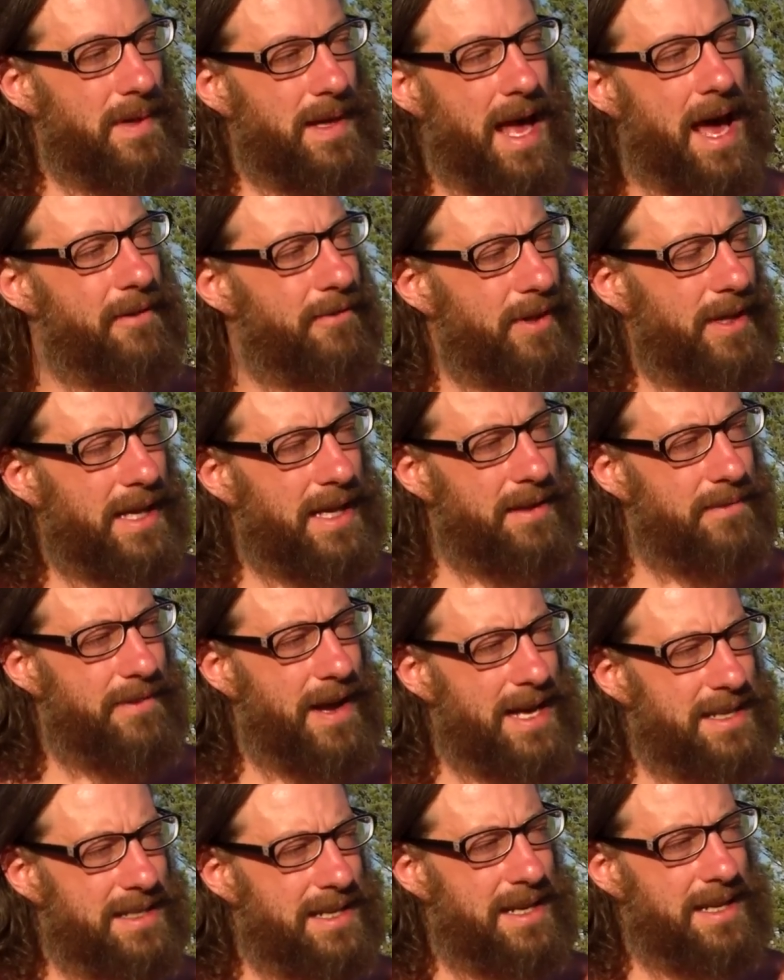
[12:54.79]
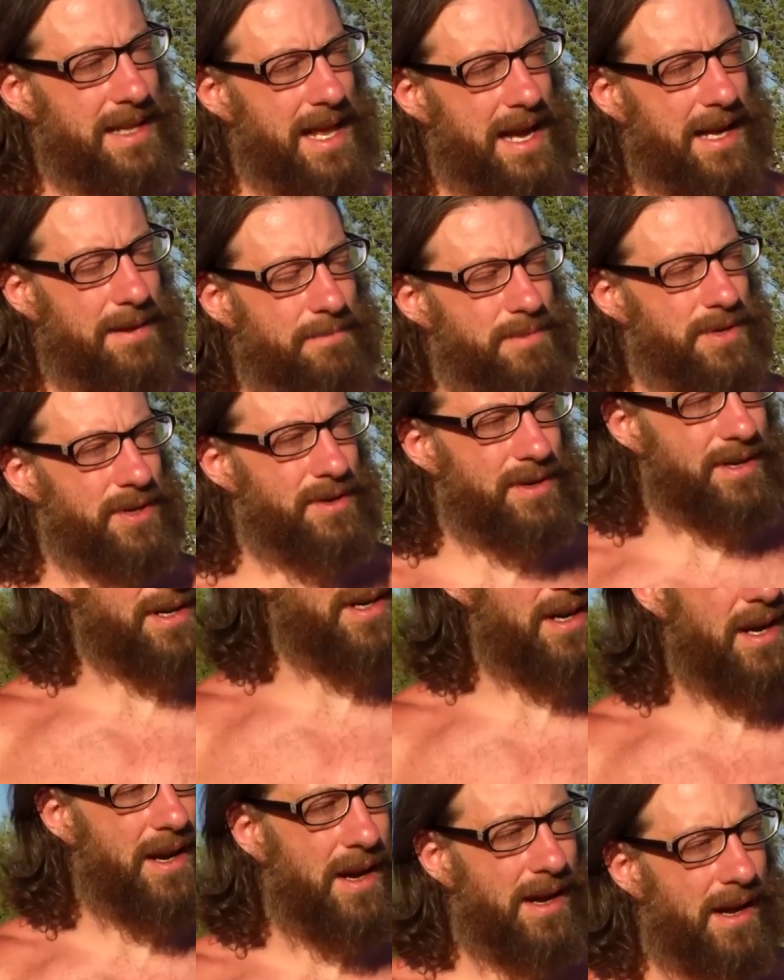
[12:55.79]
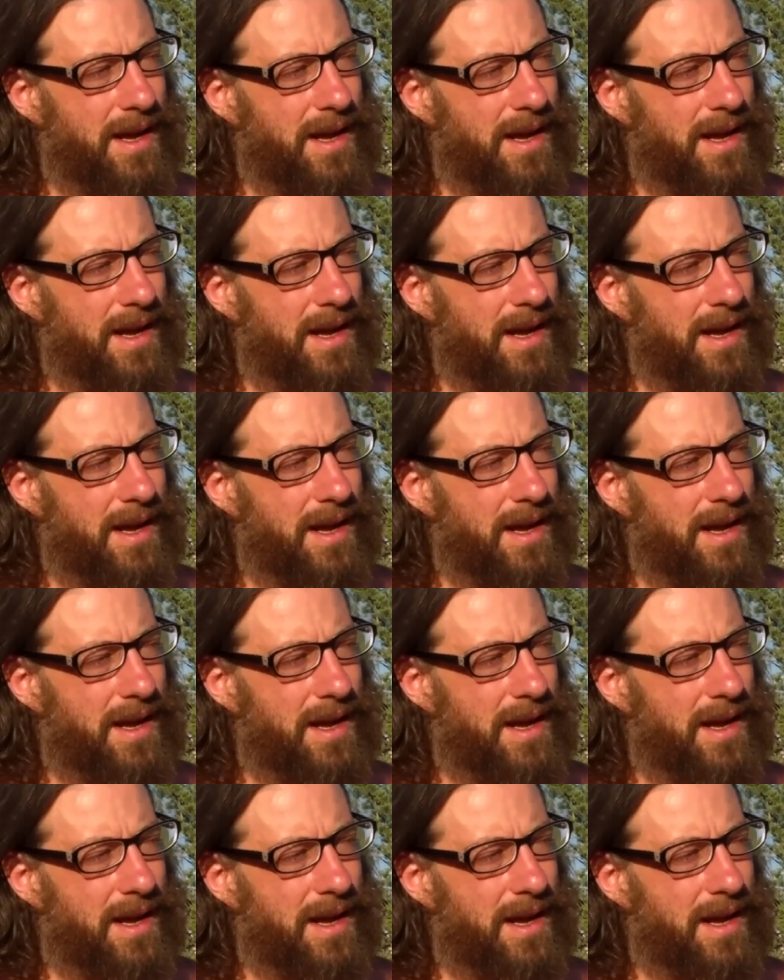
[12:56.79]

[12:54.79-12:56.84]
heavily invested in that computer,